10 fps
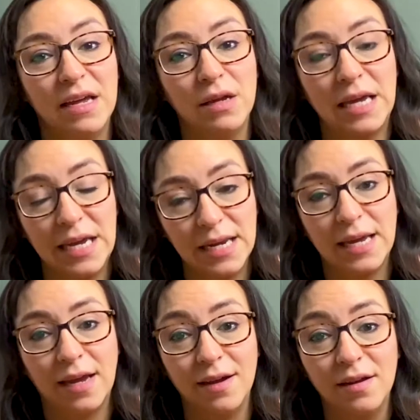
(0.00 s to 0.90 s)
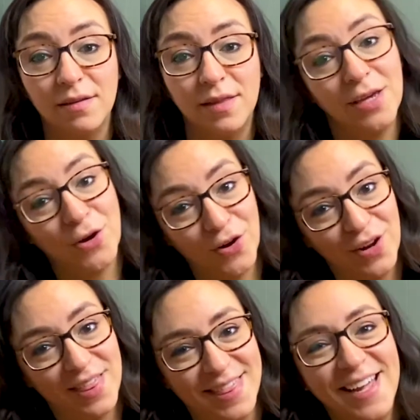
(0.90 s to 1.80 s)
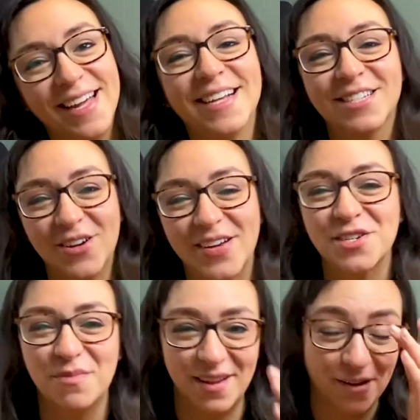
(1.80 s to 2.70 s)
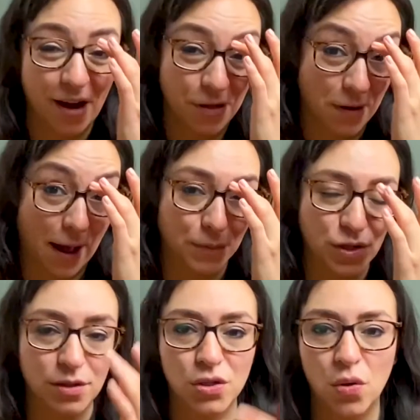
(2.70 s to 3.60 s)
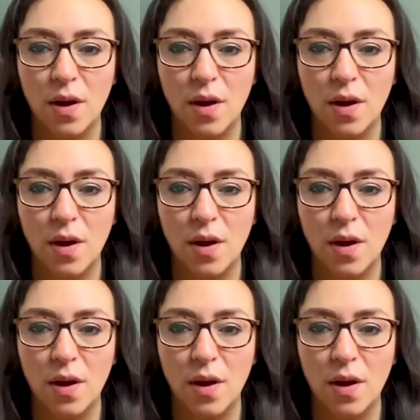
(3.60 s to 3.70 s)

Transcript: eating the earth is going to be your other option. So